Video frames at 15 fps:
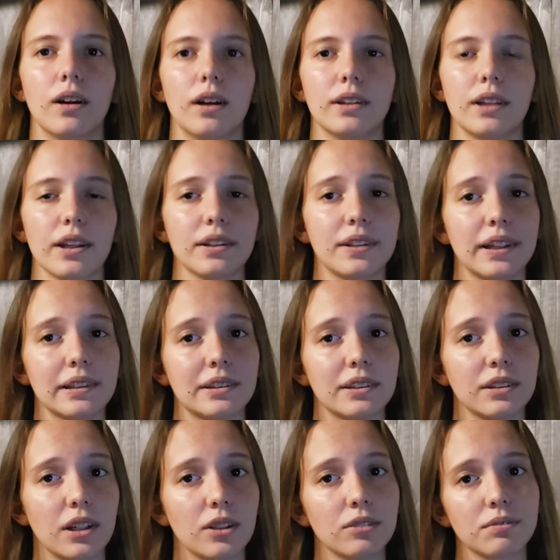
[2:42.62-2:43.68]
Another thing to
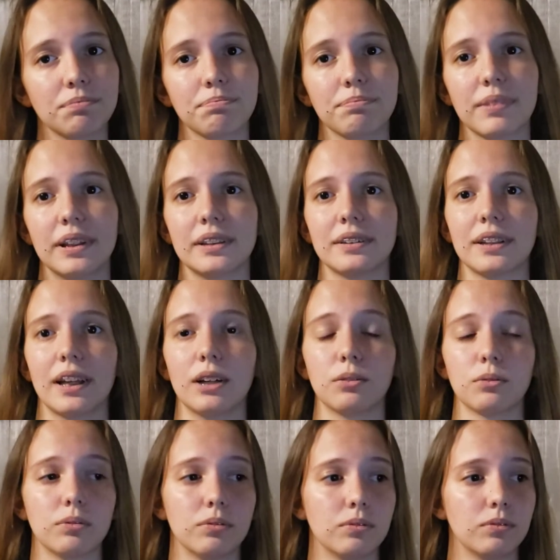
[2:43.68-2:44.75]
note is that
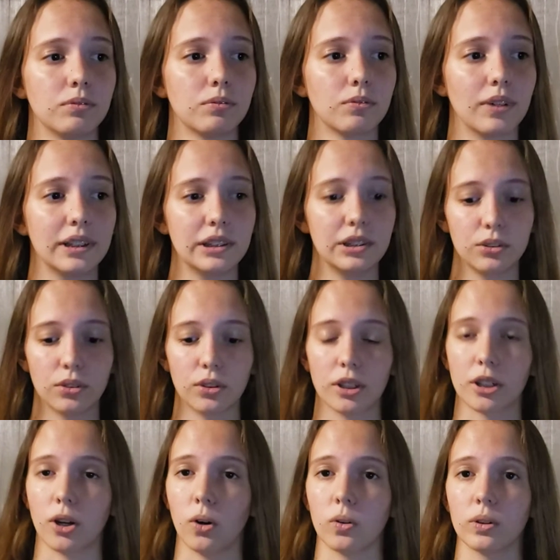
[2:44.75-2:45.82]
when you
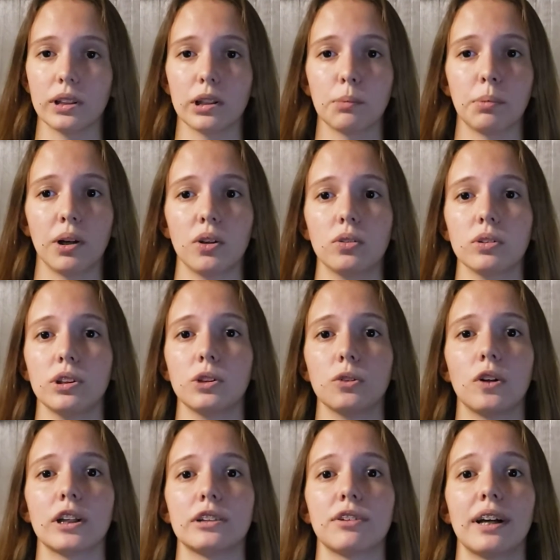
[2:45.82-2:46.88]
are holding the bow, you
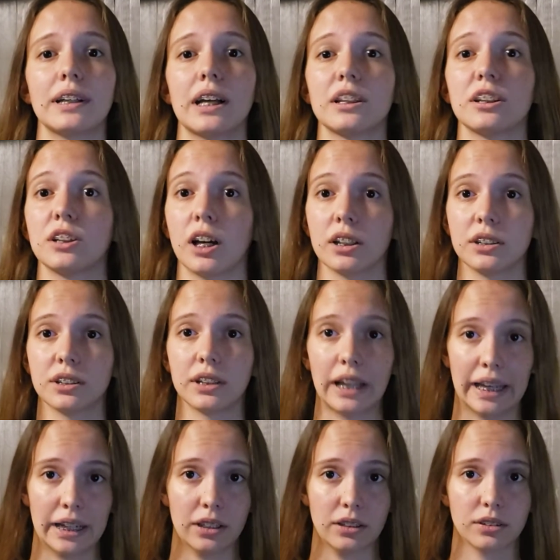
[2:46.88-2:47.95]
want to try not to touch the
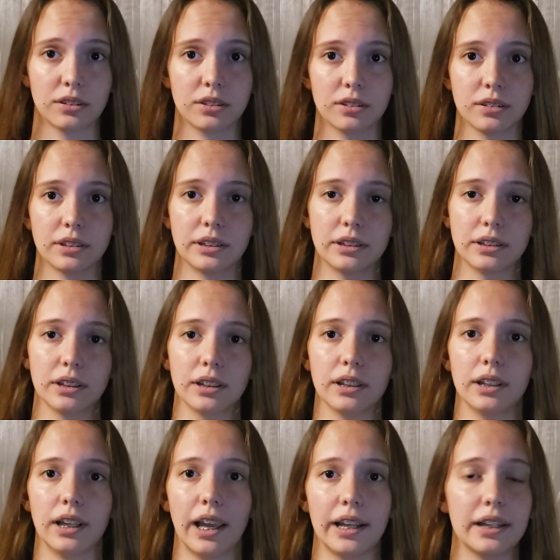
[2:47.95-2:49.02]
hairs.
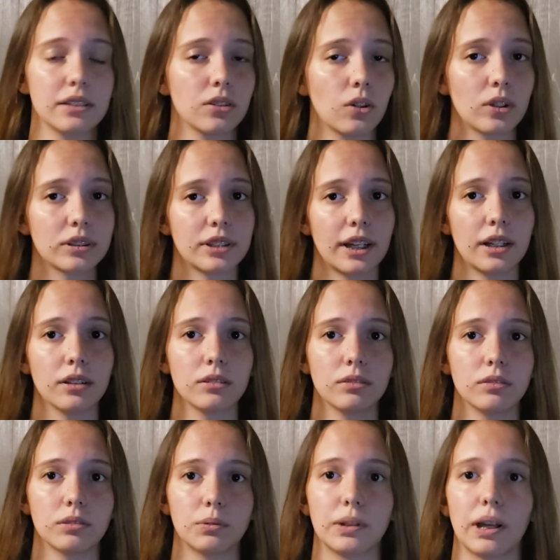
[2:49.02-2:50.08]
It is horsehair,
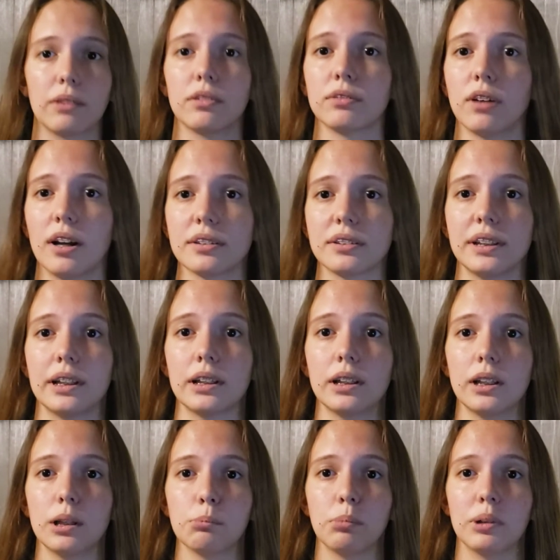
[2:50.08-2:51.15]
we have to rosin it,
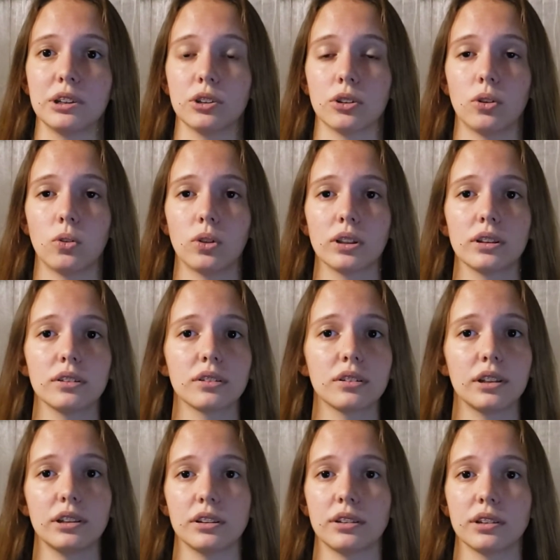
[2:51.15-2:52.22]
but your oils
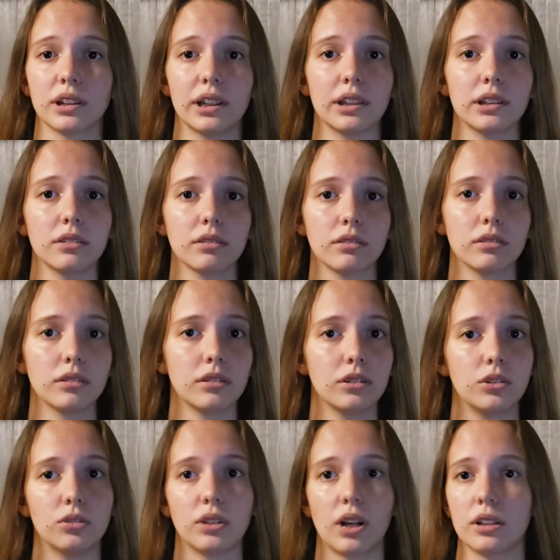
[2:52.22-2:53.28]
on your skin
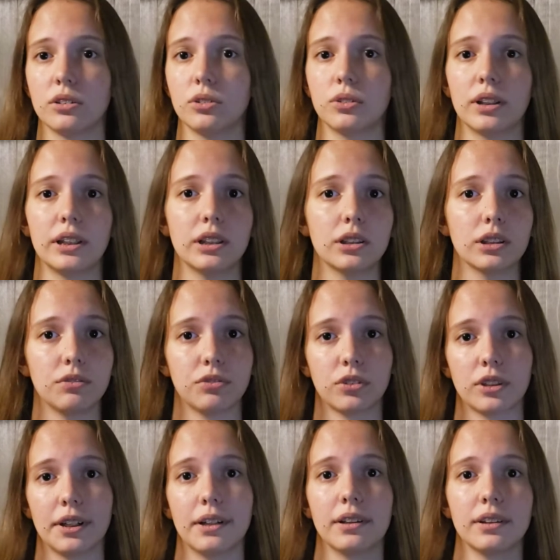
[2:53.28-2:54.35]
do not do any good
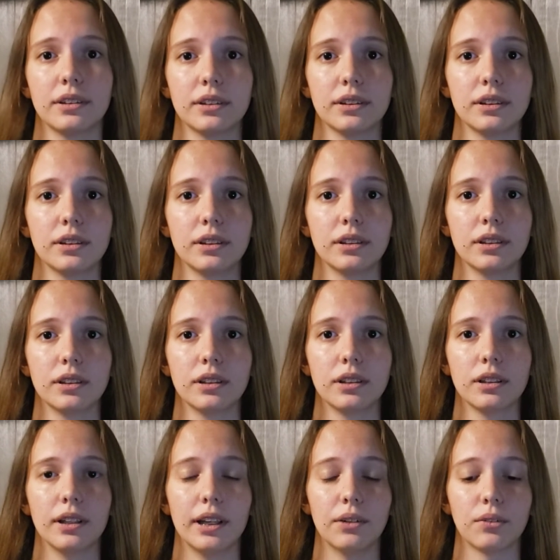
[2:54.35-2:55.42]
for it.
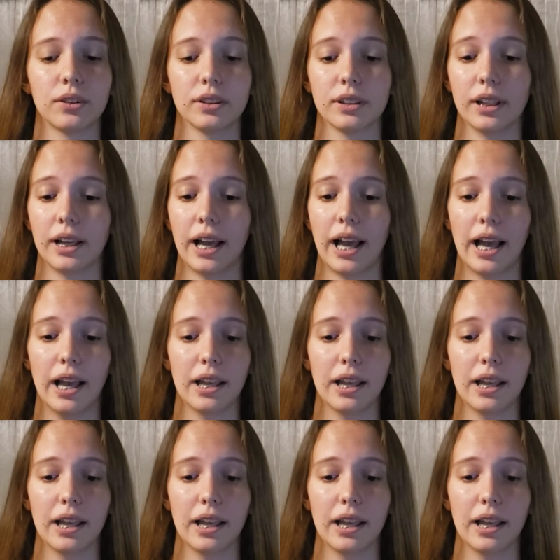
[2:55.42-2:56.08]
It will